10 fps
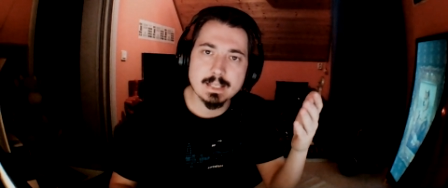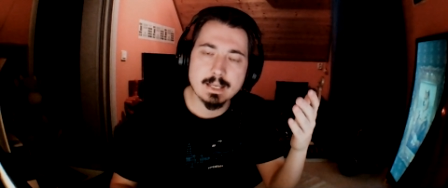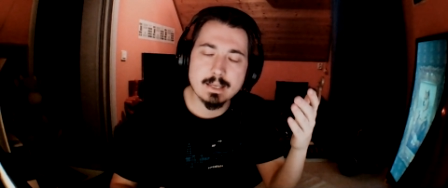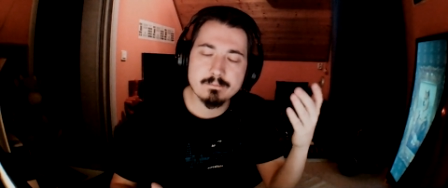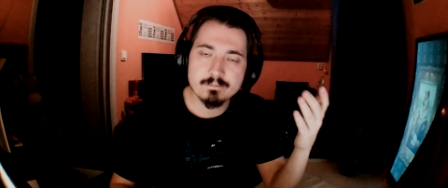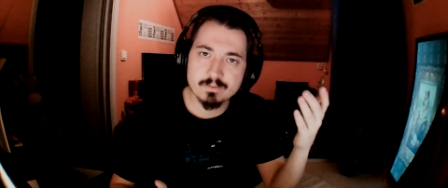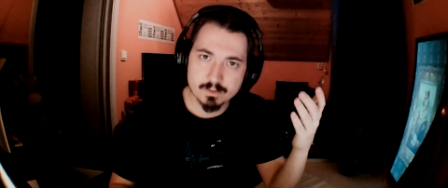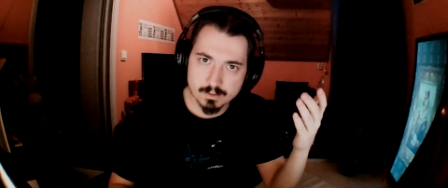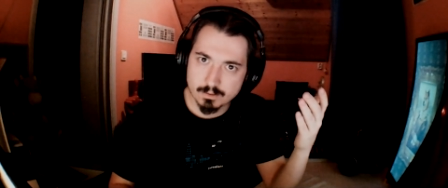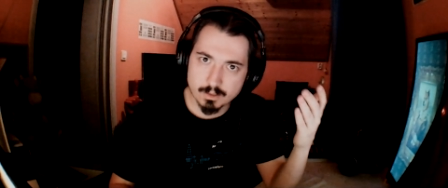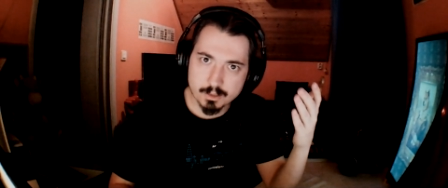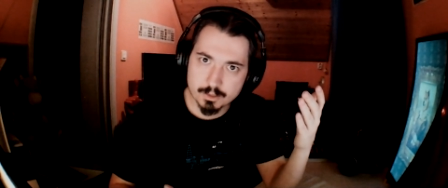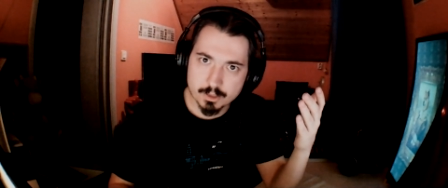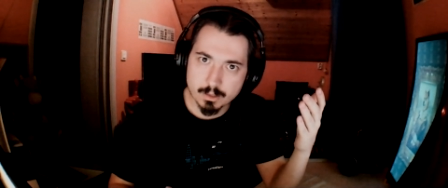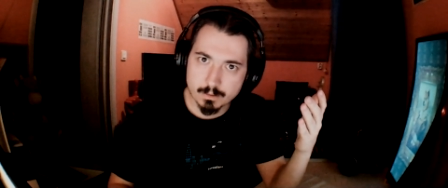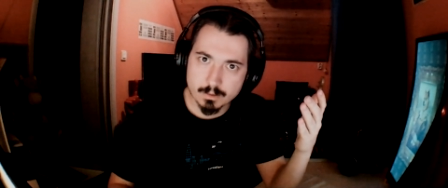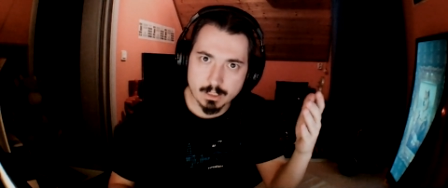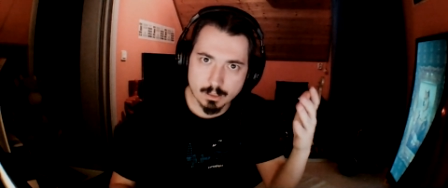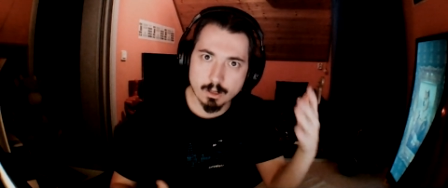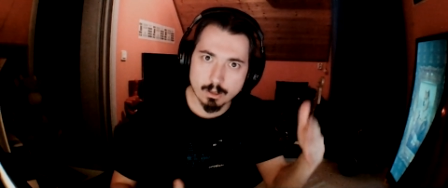infrastructure
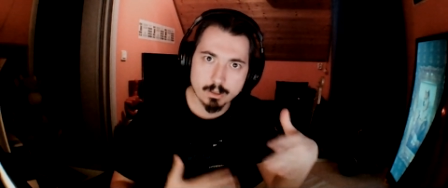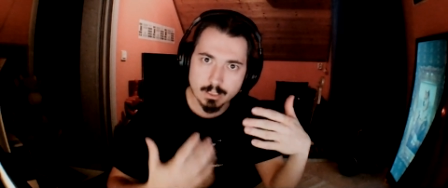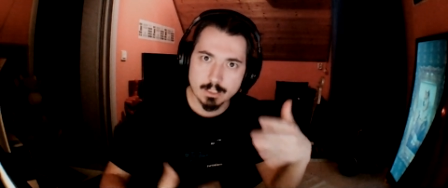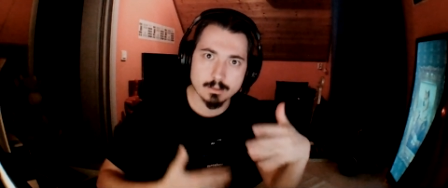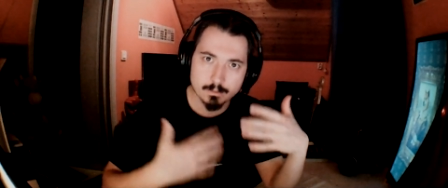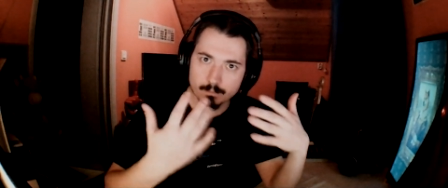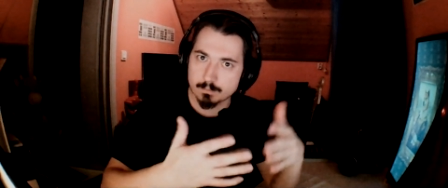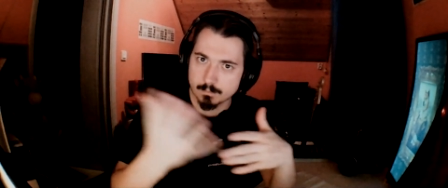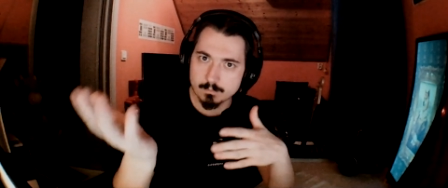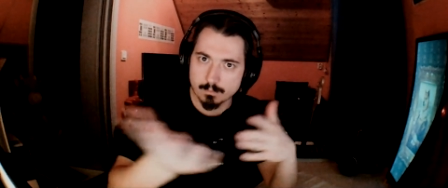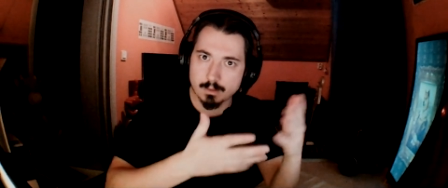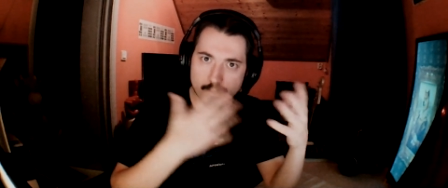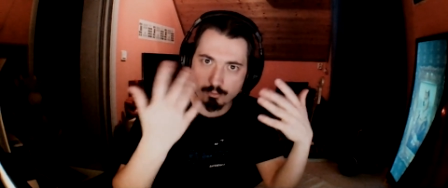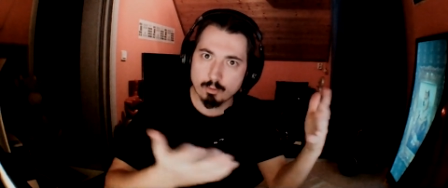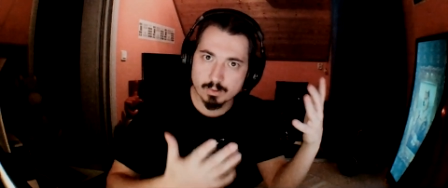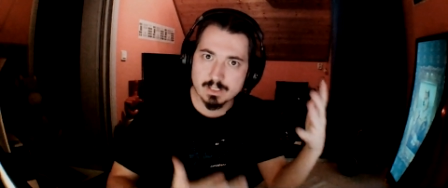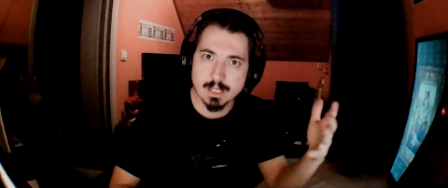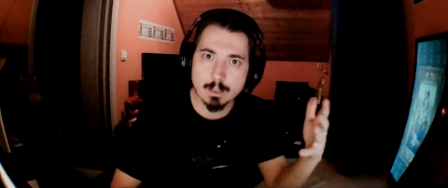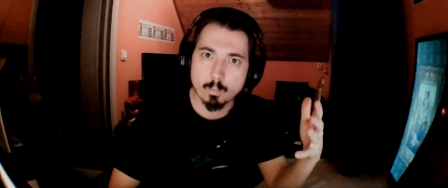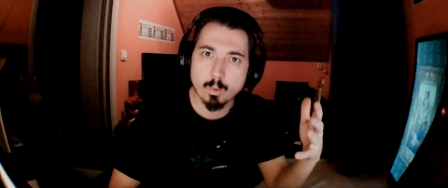regarding roads
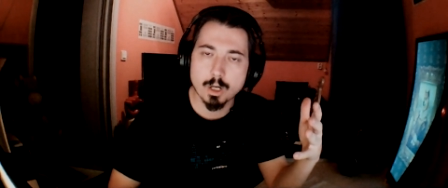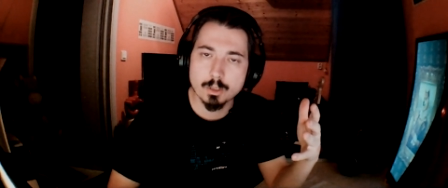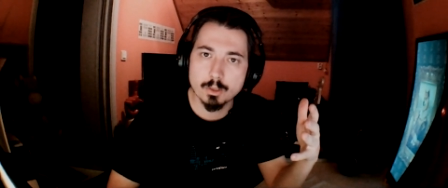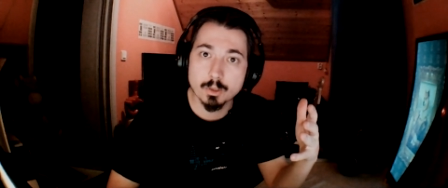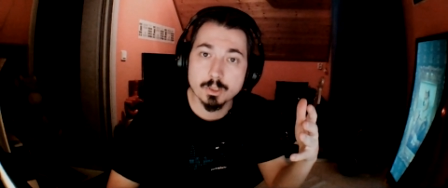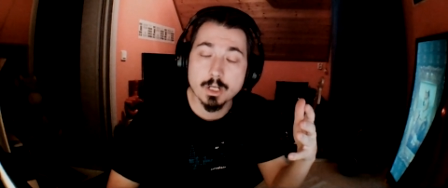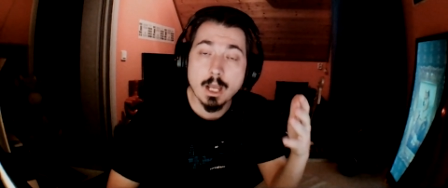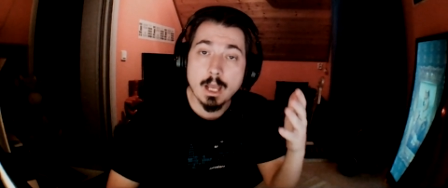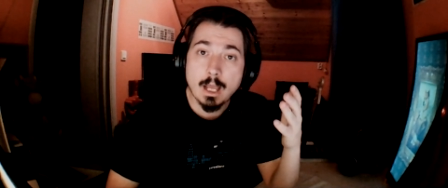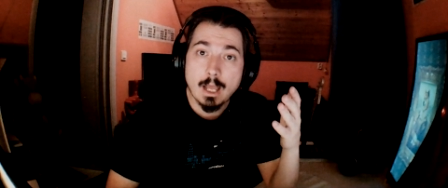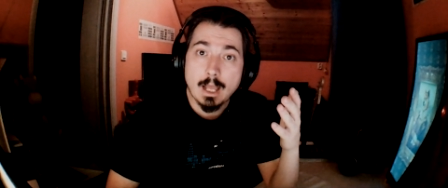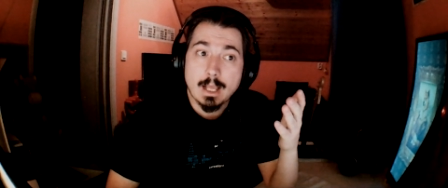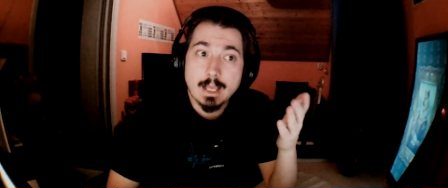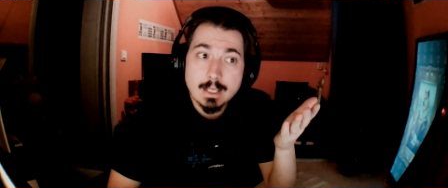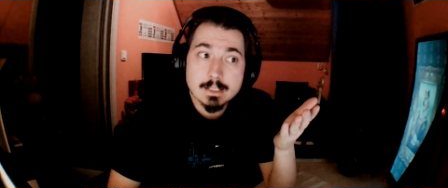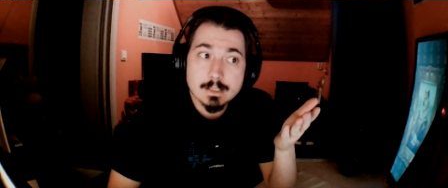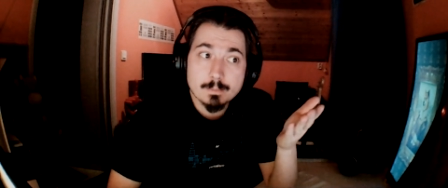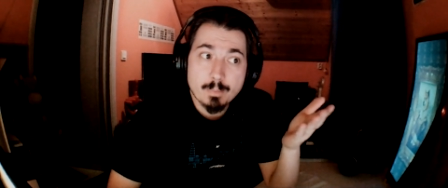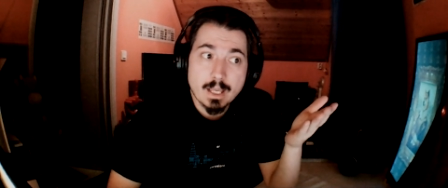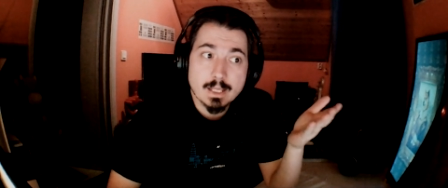and whatnot is
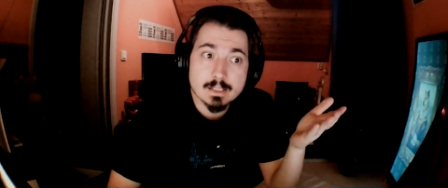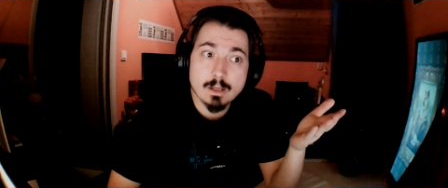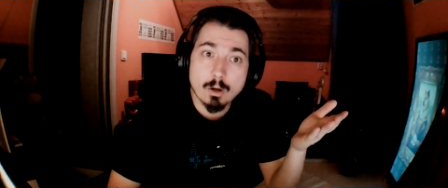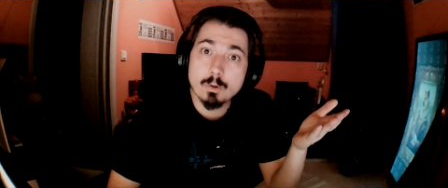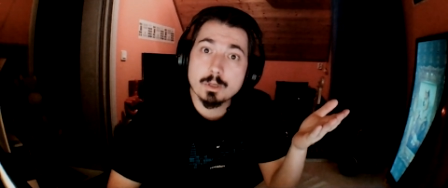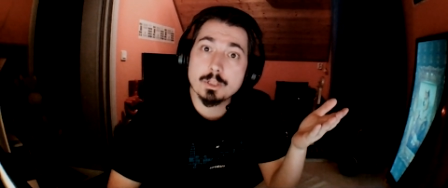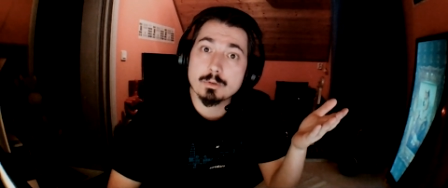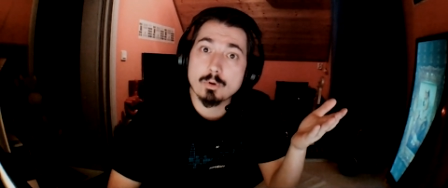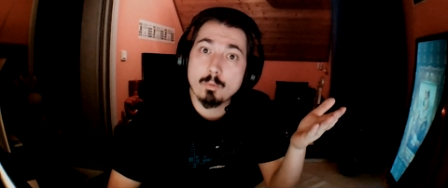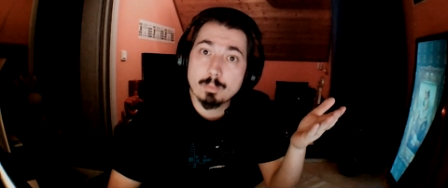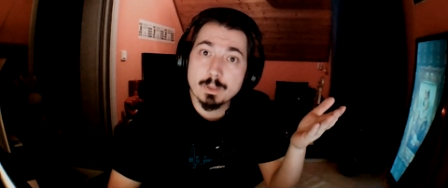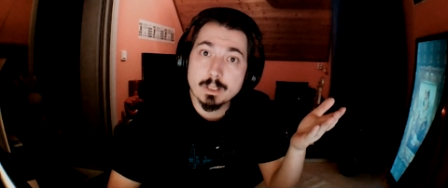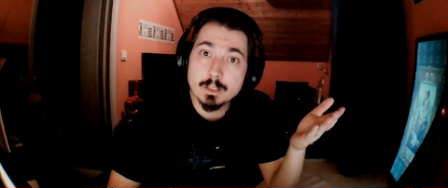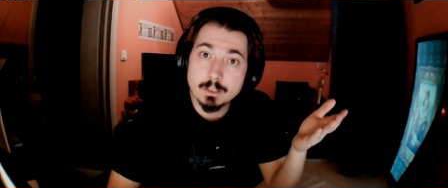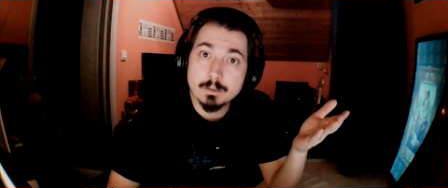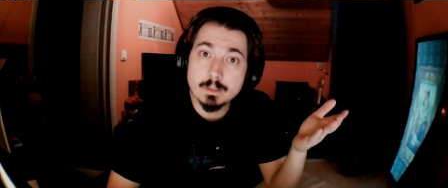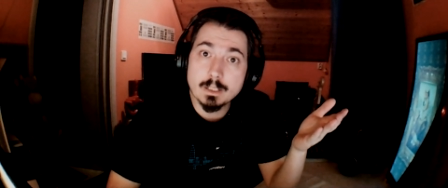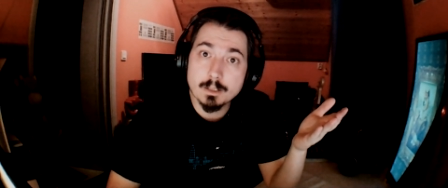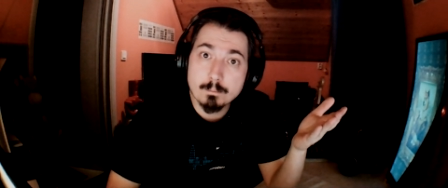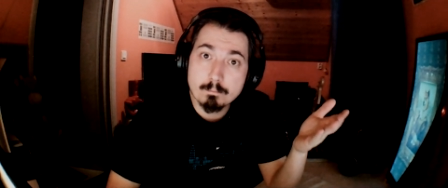based on European
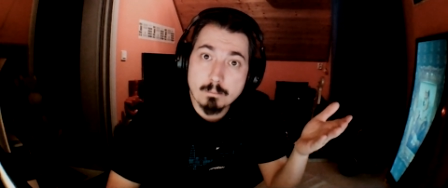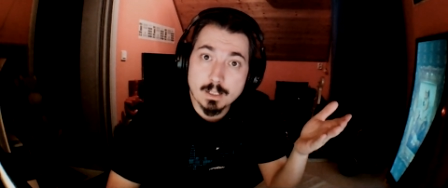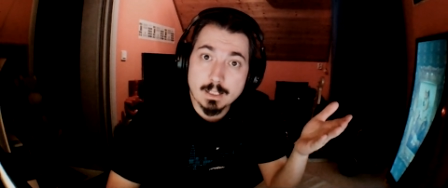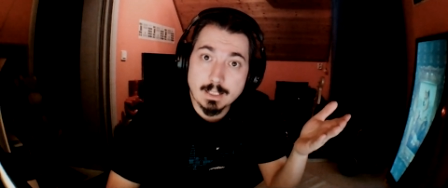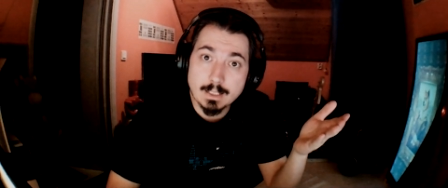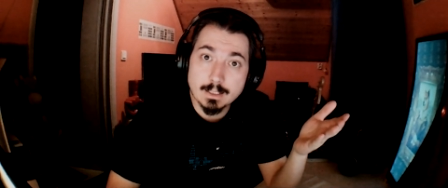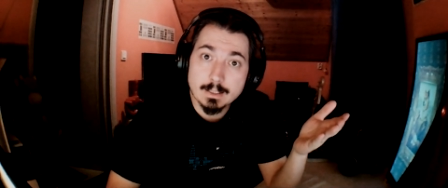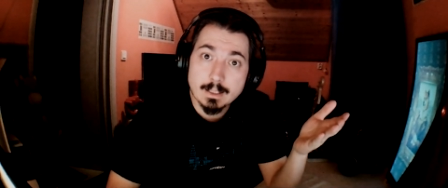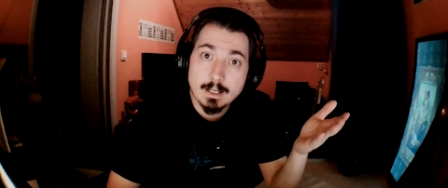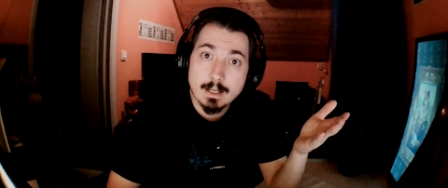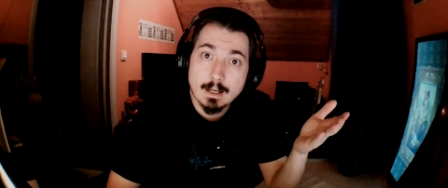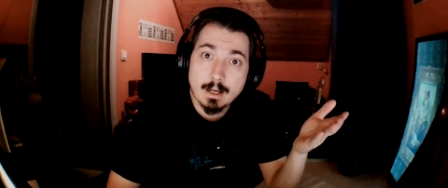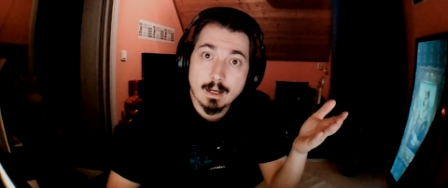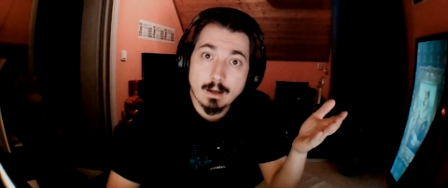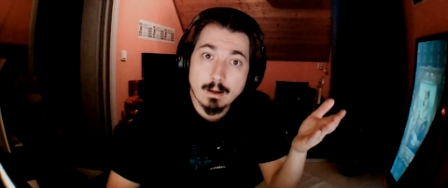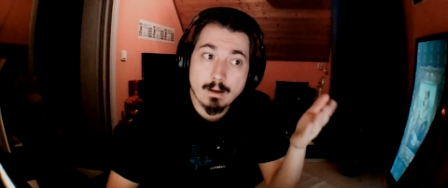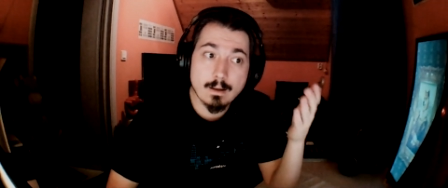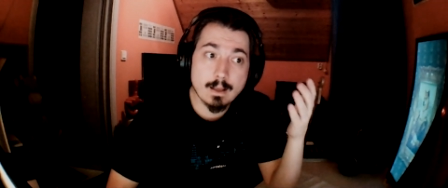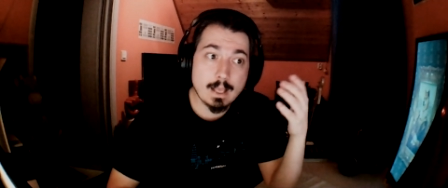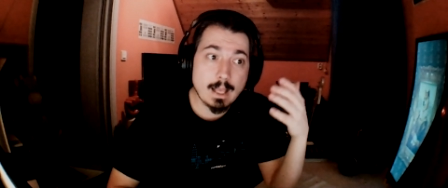Union money.
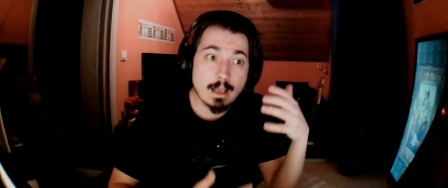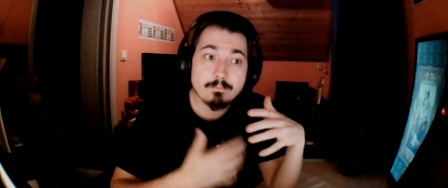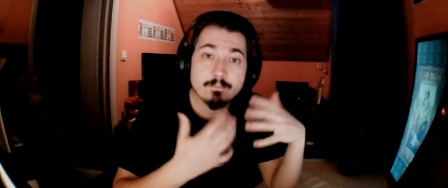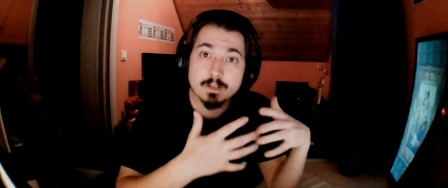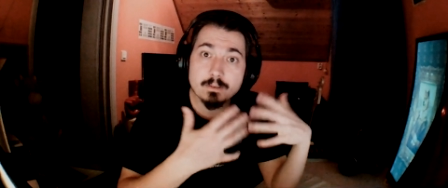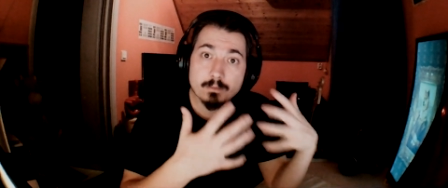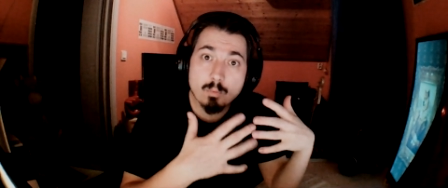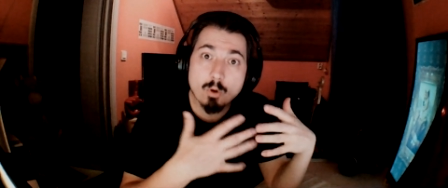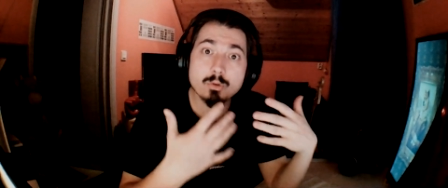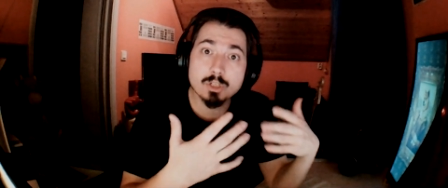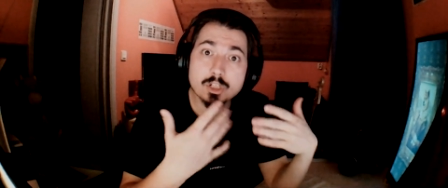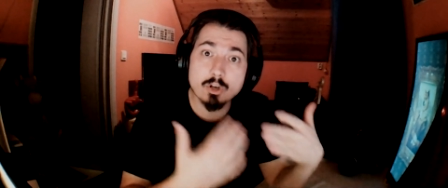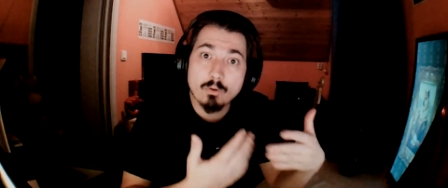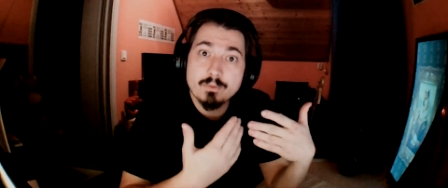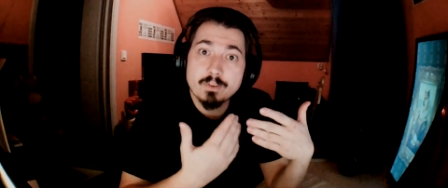Most of the